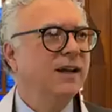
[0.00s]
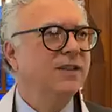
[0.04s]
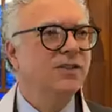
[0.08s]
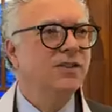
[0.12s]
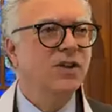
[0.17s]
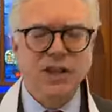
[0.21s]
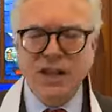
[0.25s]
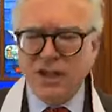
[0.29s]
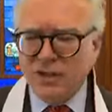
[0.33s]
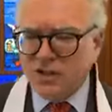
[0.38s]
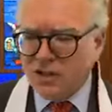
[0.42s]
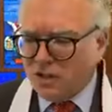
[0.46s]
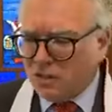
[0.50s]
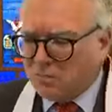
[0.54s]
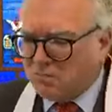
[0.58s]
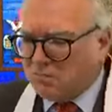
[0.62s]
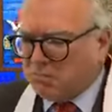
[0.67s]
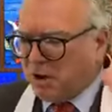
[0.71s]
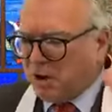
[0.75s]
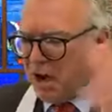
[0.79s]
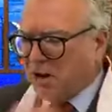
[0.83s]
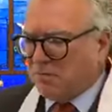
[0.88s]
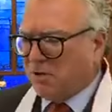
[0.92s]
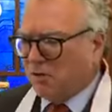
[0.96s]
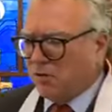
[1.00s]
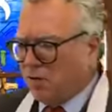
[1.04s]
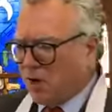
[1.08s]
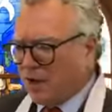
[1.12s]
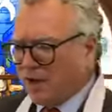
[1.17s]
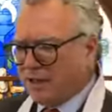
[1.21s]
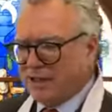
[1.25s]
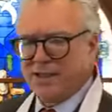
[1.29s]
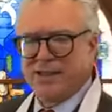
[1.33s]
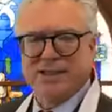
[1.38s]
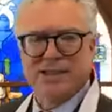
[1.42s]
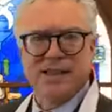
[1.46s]
And so they took Bubba
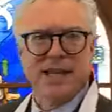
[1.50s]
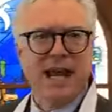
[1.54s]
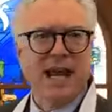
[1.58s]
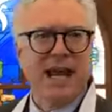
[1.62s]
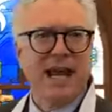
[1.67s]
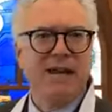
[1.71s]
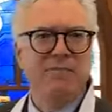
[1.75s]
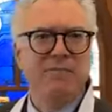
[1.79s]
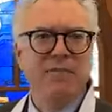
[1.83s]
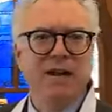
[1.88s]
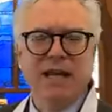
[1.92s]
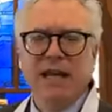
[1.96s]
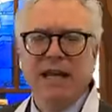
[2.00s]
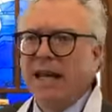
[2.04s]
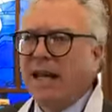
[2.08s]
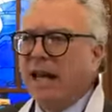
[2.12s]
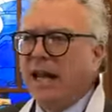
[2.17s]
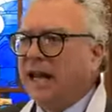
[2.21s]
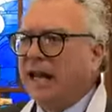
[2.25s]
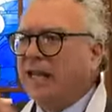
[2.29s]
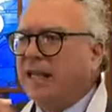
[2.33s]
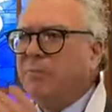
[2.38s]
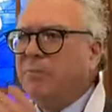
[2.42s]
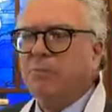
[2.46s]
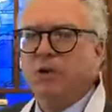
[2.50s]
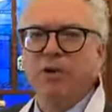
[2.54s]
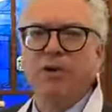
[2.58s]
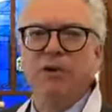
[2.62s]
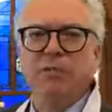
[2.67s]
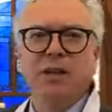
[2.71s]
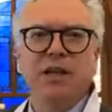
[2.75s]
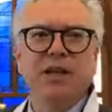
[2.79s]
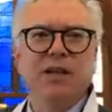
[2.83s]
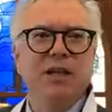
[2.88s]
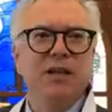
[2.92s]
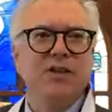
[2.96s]
What's His Name and they
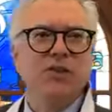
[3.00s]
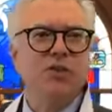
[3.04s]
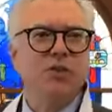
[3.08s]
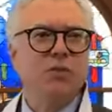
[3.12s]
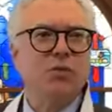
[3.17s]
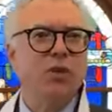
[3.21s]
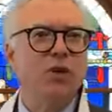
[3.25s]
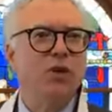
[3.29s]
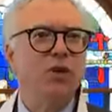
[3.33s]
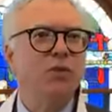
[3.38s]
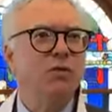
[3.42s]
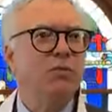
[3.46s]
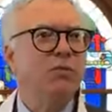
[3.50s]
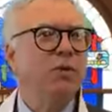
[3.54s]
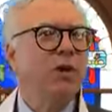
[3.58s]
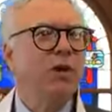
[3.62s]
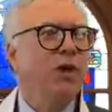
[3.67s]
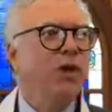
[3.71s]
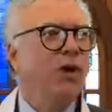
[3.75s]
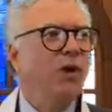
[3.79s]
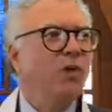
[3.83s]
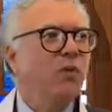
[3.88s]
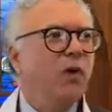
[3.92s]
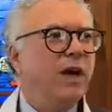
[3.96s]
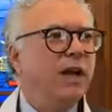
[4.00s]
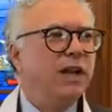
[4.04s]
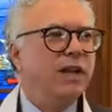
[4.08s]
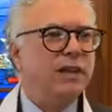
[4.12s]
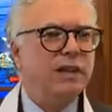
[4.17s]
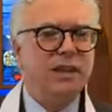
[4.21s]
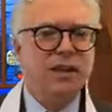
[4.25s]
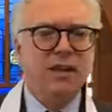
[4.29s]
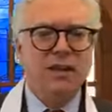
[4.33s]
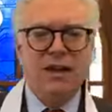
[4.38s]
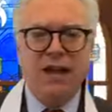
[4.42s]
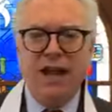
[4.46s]
put him in this room
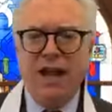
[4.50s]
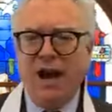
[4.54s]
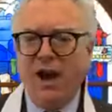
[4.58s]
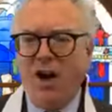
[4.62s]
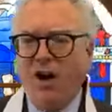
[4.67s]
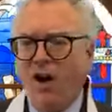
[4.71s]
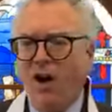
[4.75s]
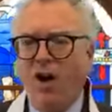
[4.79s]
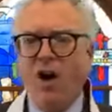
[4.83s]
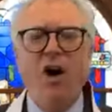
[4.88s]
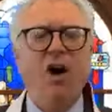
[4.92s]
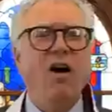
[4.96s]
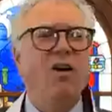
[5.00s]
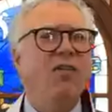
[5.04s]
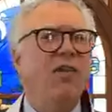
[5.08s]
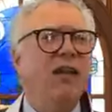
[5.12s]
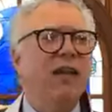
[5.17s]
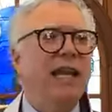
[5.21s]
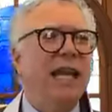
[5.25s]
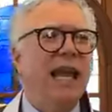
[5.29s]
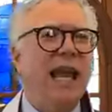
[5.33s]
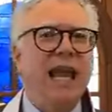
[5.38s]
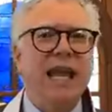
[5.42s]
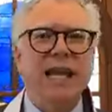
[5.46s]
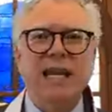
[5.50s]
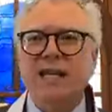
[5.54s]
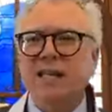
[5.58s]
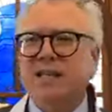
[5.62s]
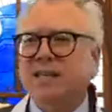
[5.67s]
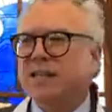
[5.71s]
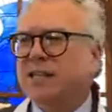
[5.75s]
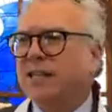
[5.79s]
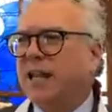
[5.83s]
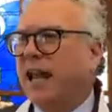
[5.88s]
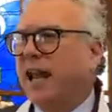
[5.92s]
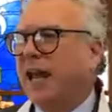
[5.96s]
with all the
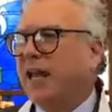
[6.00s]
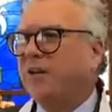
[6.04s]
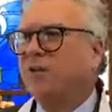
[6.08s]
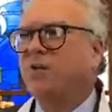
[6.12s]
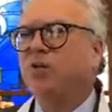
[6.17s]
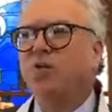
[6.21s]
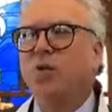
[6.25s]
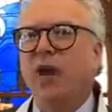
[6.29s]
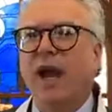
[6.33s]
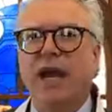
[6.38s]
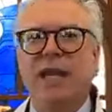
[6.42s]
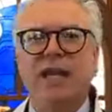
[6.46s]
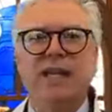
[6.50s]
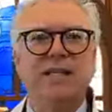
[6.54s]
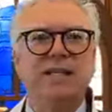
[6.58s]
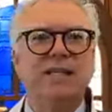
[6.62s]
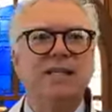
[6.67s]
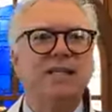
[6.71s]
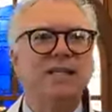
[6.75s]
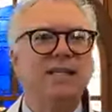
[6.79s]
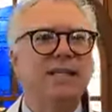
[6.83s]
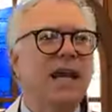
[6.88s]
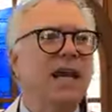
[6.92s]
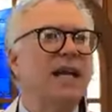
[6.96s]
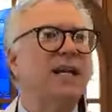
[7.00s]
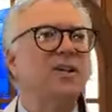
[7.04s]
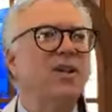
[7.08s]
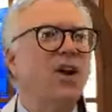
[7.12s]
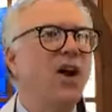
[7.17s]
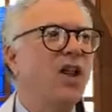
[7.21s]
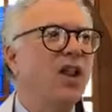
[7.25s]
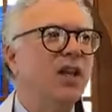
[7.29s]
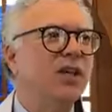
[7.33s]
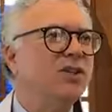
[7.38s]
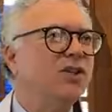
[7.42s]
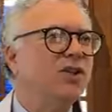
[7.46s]
latest and greatest
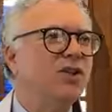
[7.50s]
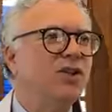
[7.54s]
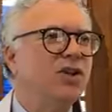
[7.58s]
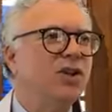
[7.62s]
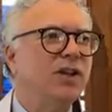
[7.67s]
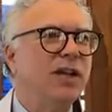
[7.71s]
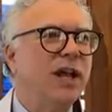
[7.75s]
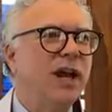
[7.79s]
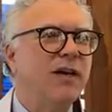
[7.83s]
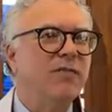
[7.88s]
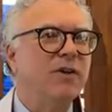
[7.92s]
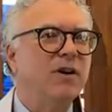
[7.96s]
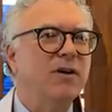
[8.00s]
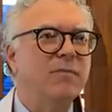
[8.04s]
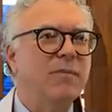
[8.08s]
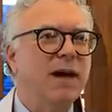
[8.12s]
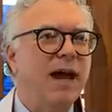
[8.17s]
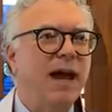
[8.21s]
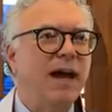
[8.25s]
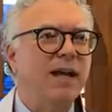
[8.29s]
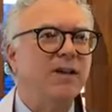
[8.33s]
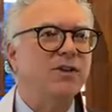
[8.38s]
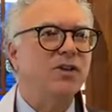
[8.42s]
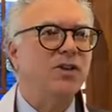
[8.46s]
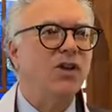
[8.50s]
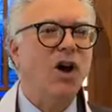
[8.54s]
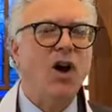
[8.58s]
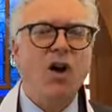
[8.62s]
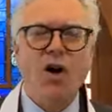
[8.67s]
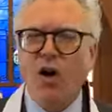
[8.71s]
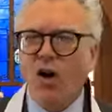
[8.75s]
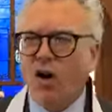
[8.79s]
technology you could ever imagine.